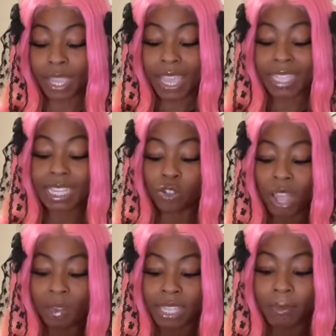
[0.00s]
it says you
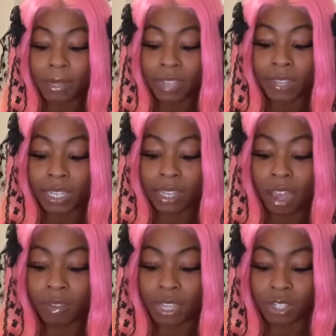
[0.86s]
have to stop believing in
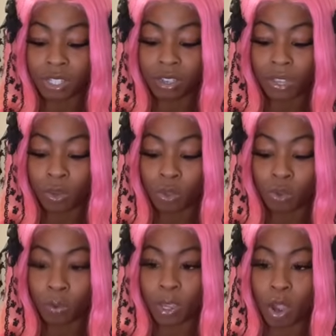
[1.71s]
love. Let yourself heal so
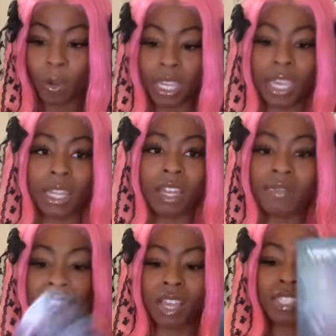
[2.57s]
you can be open again. Love
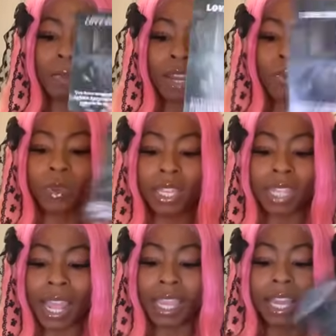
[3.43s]
sucks. Somebody really
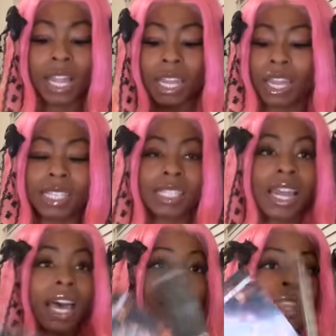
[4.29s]
like lust,
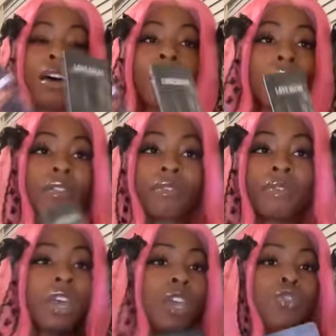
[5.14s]
not love.
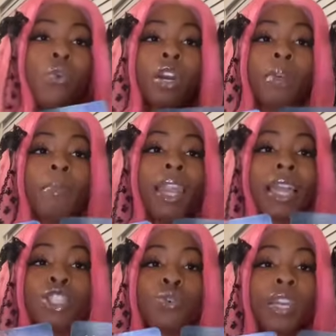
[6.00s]
You could have been
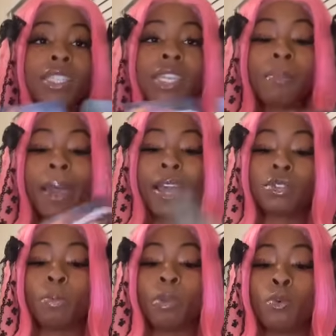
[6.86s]
like tricked in the
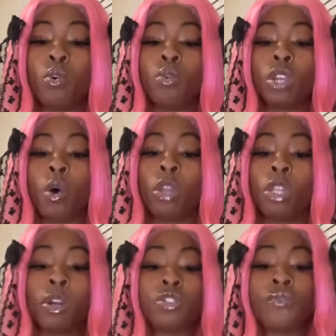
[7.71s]
past or people who only
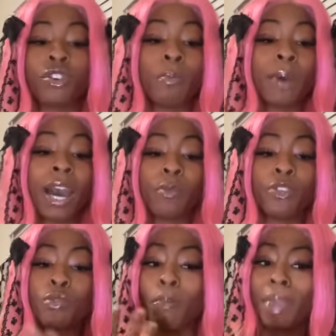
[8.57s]
wanted you for your body, whether
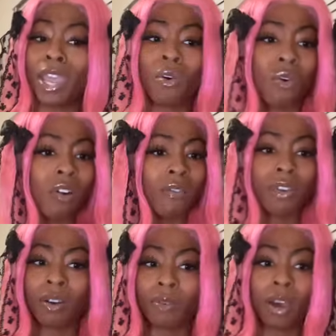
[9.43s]
you were male or
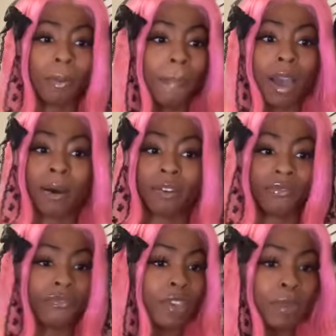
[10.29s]
a, a, um, a
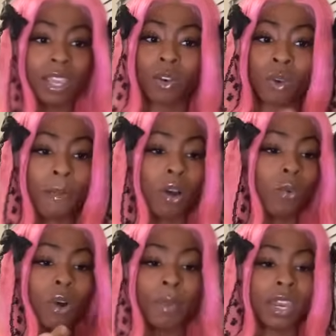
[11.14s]
feminine or a
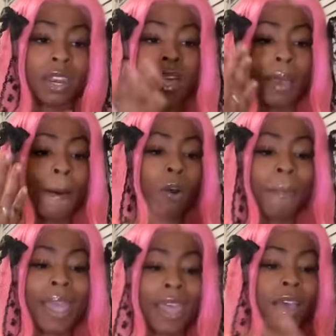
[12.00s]
woman or
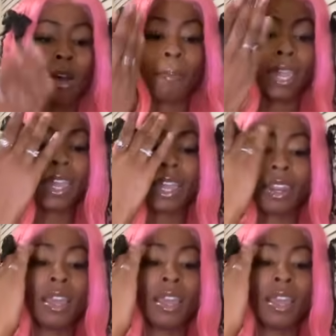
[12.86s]
man, a man.